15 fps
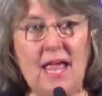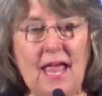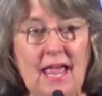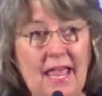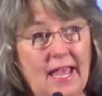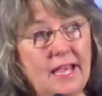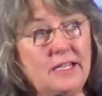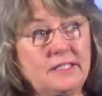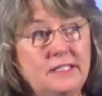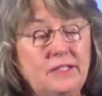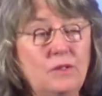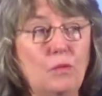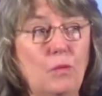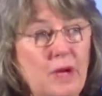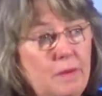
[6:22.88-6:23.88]
And
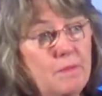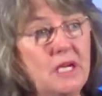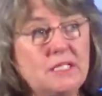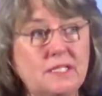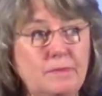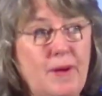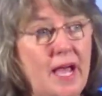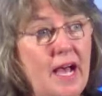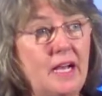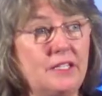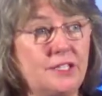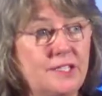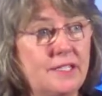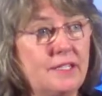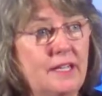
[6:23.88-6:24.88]
we must
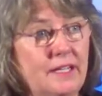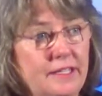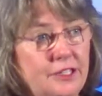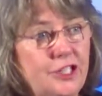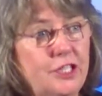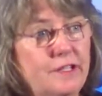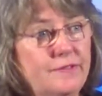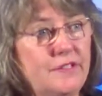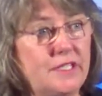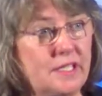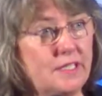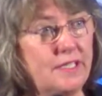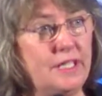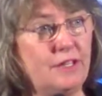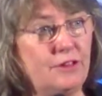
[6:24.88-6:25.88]
pass Initiative
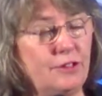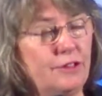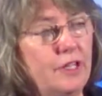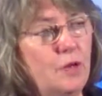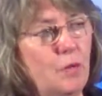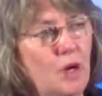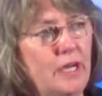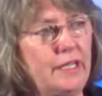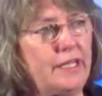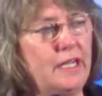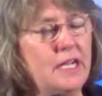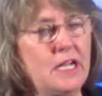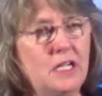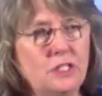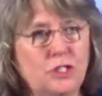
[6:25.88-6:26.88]
1631
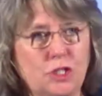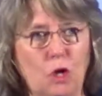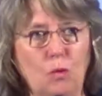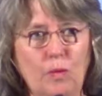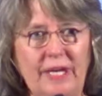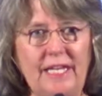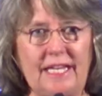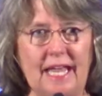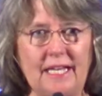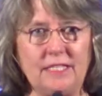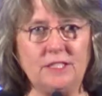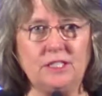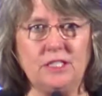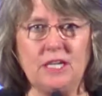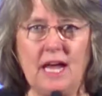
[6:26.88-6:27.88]
so we get
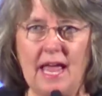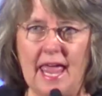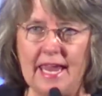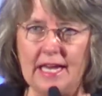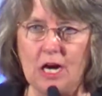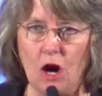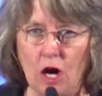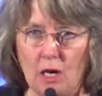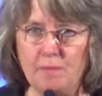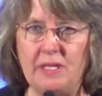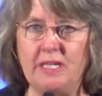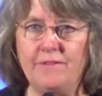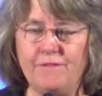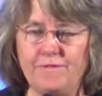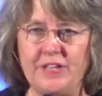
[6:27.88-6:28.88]
a
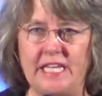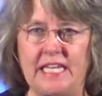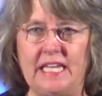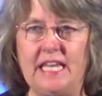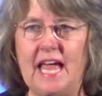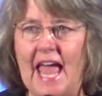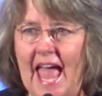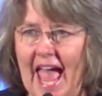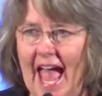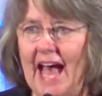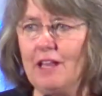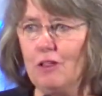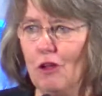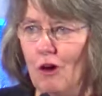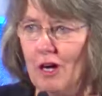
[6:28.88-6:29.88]
carbon fee
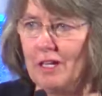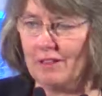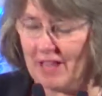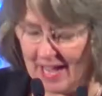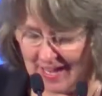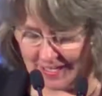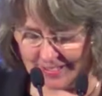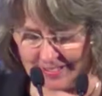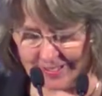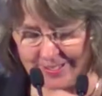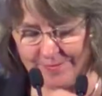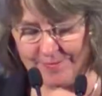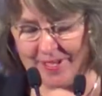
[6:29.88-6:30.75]
at long last.